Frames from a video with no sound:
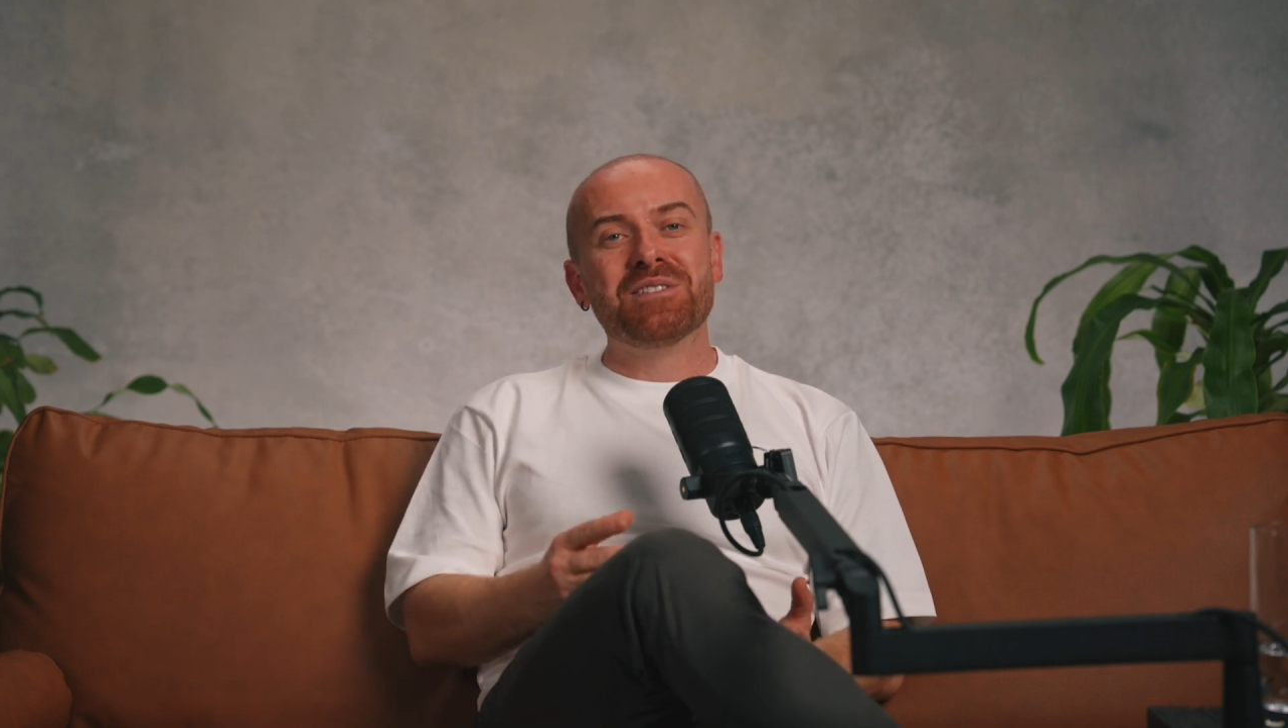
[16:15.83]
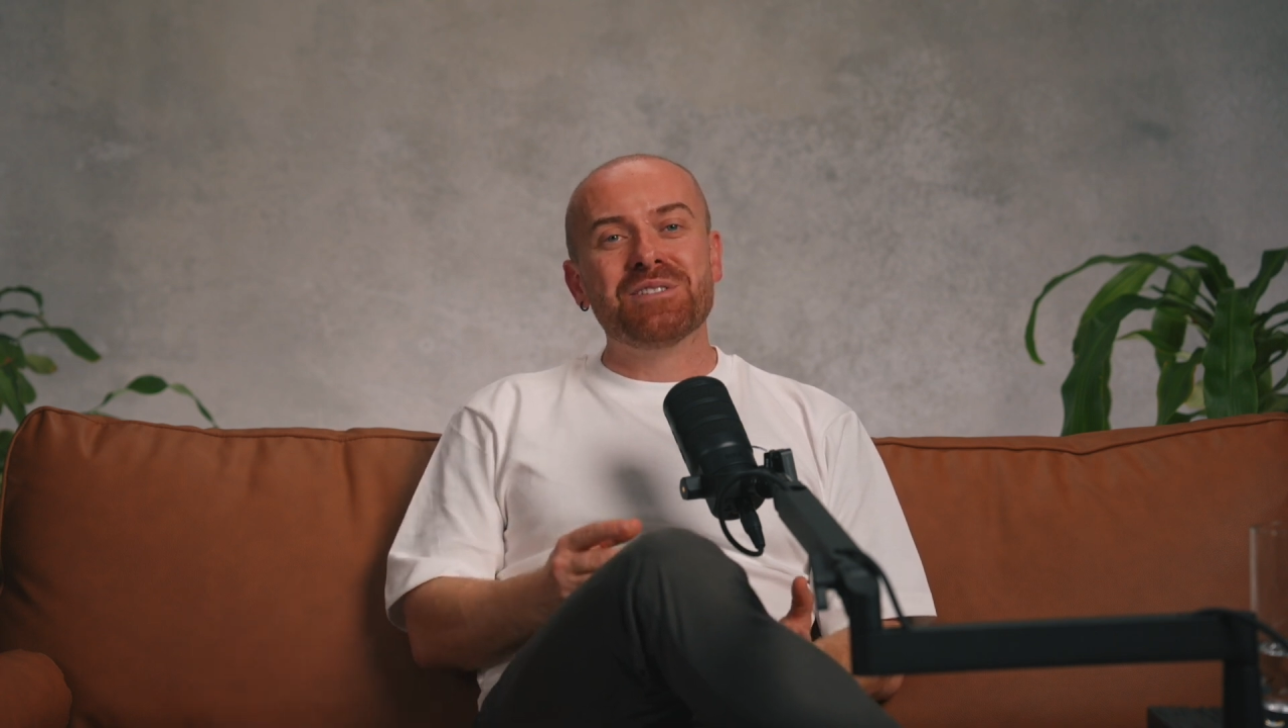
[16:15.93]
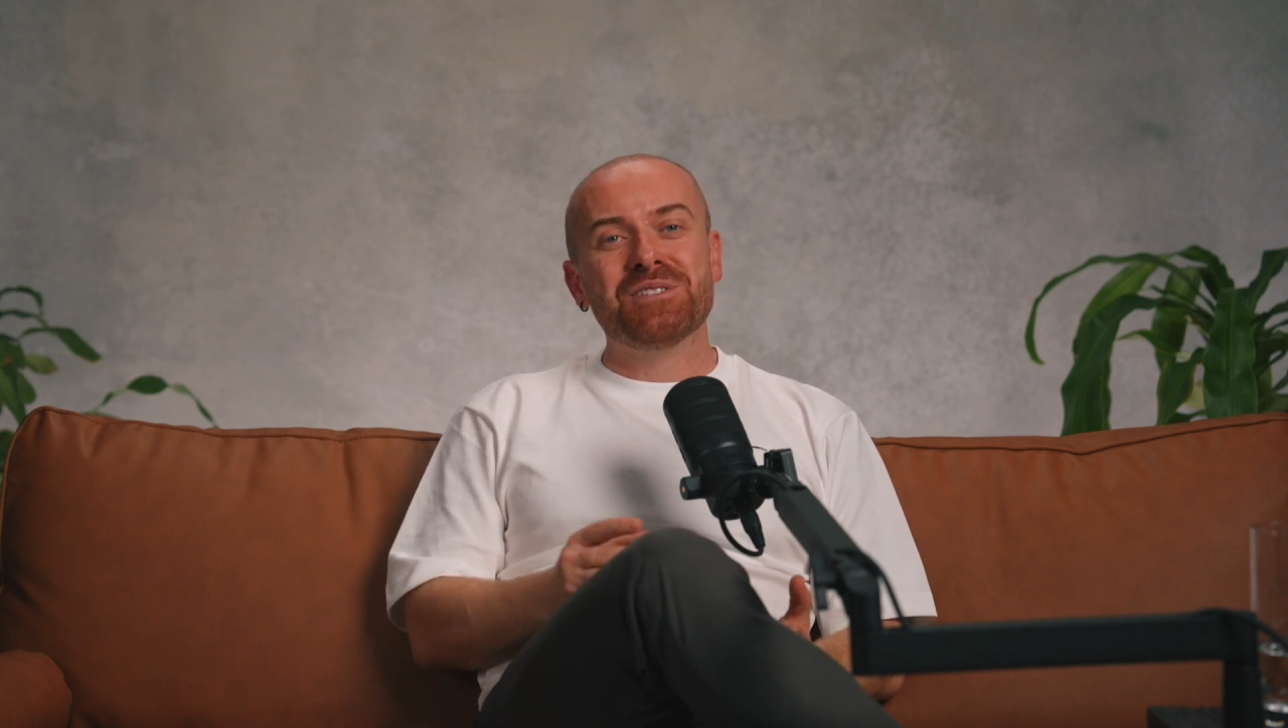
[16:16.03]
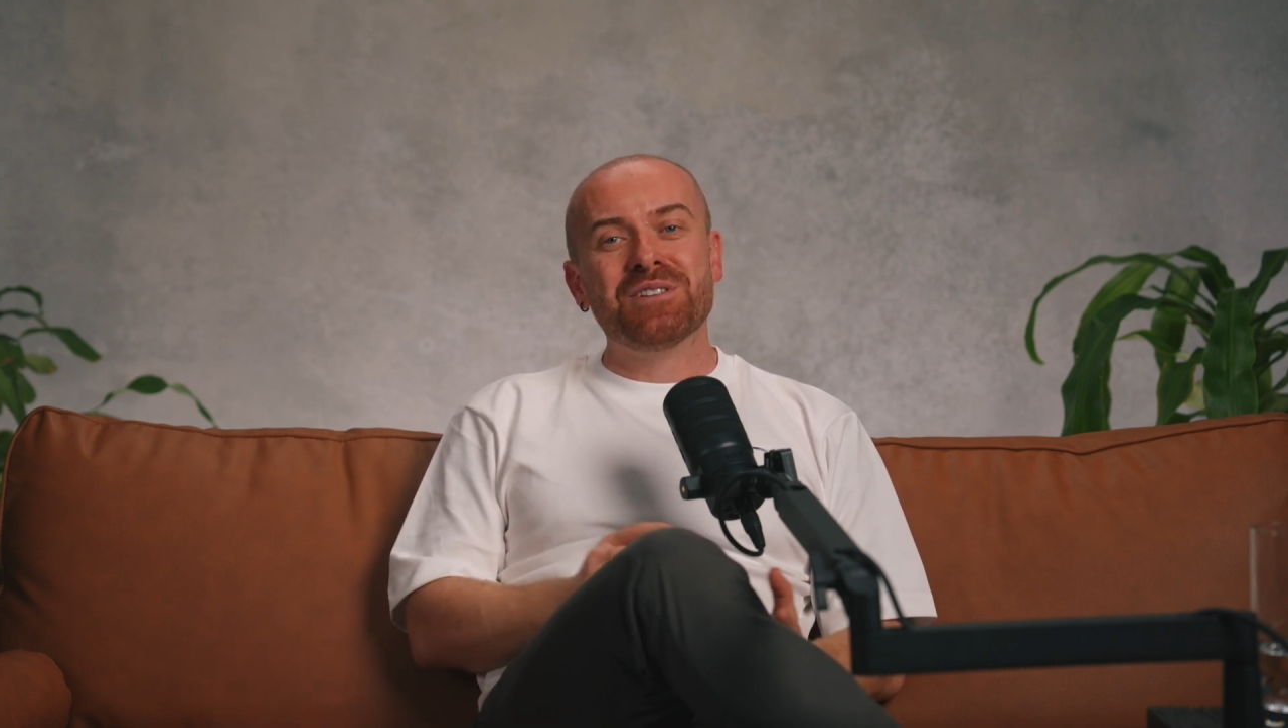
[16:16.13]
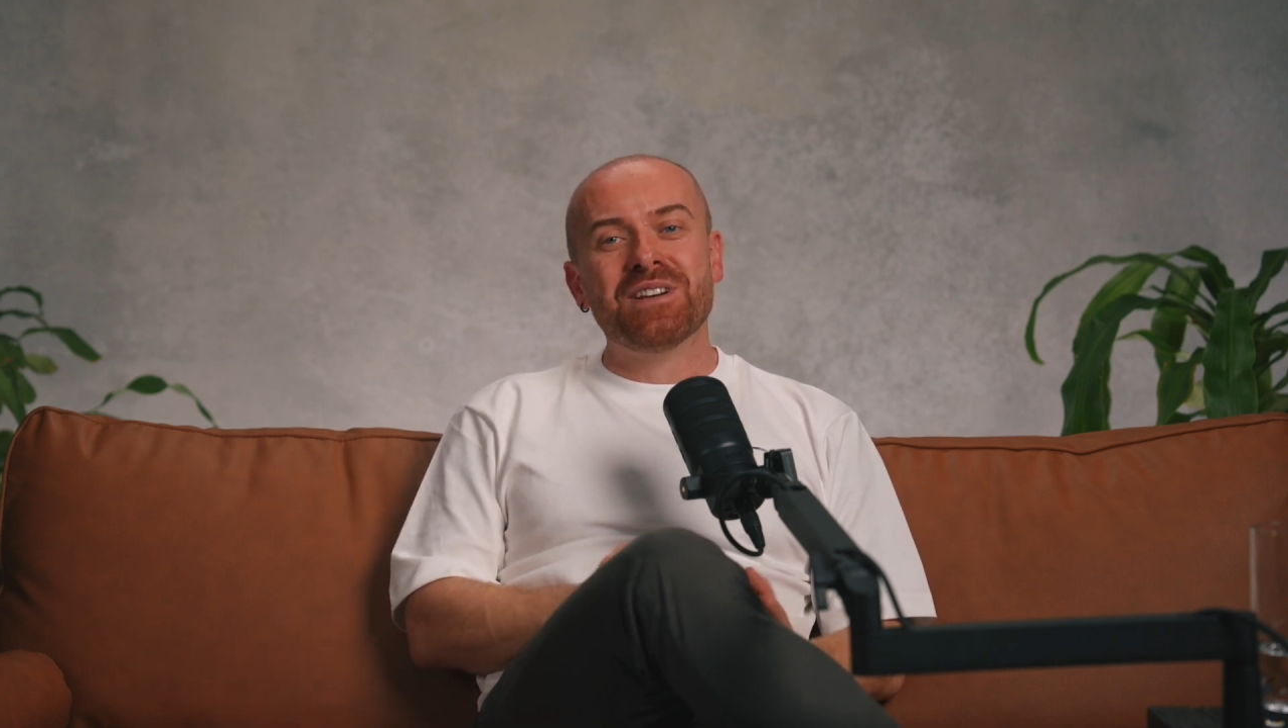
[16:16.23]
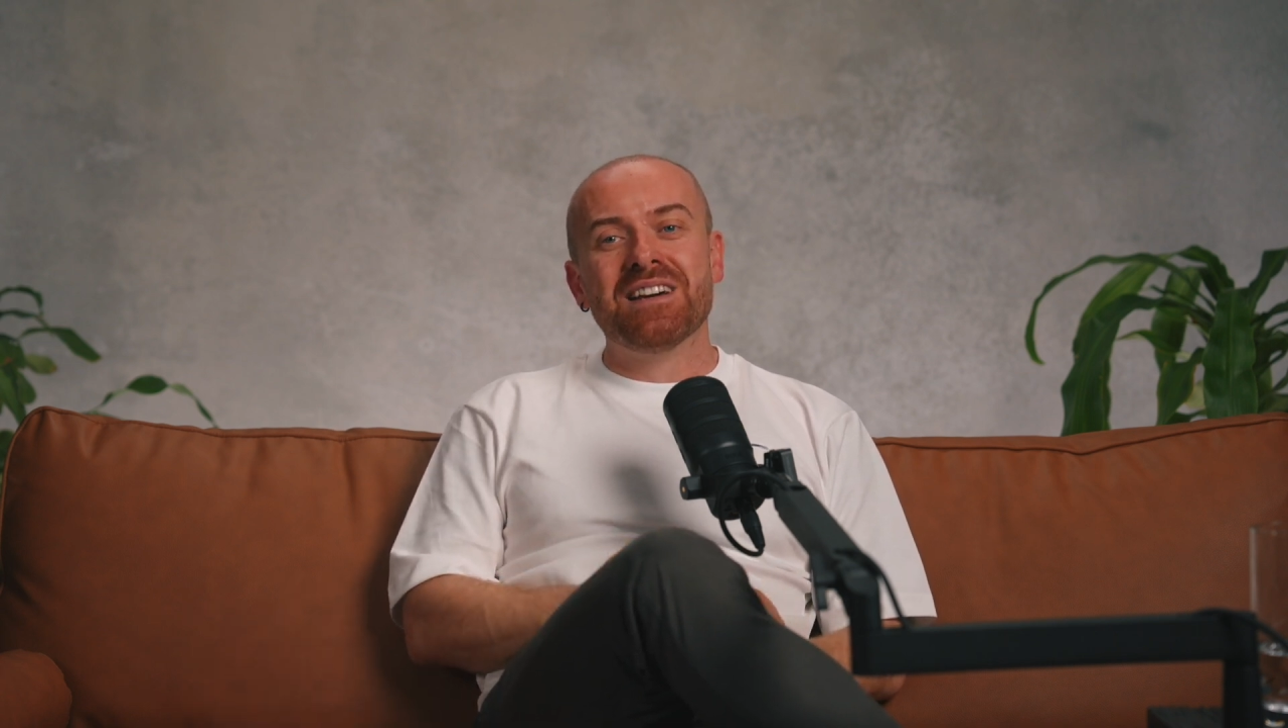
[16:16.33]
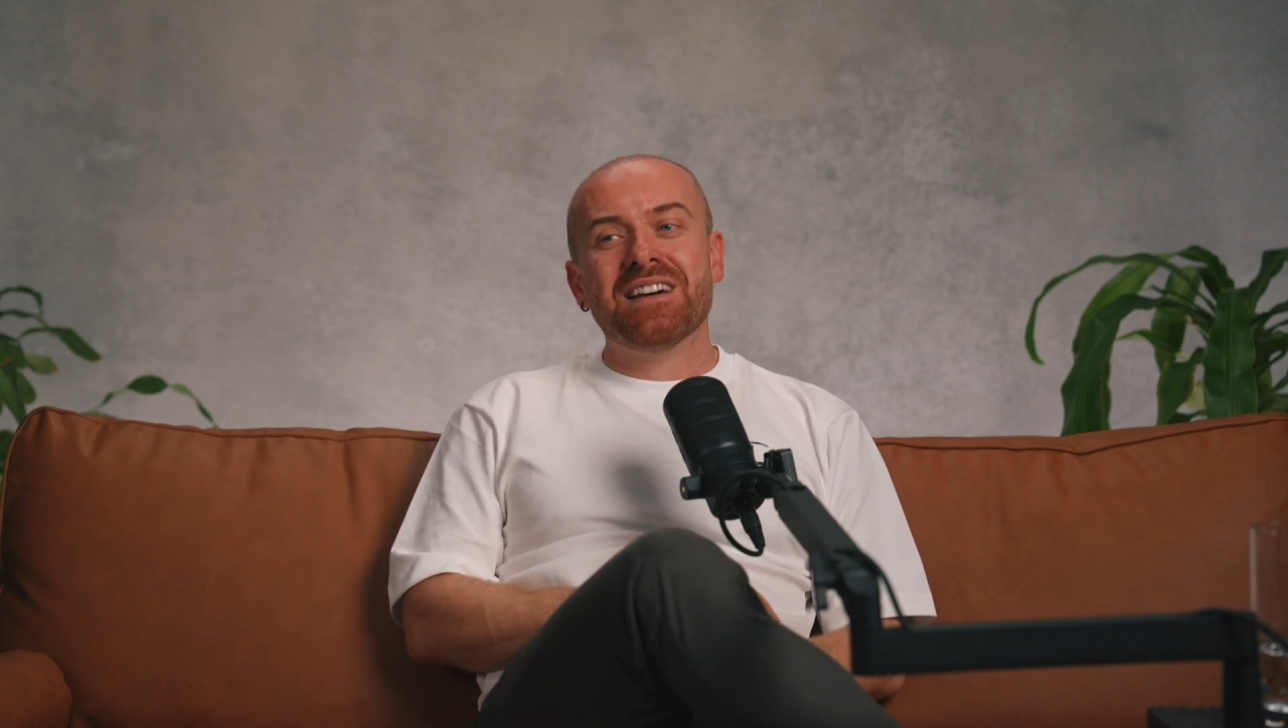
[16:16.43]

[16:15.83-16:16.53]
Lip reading: to,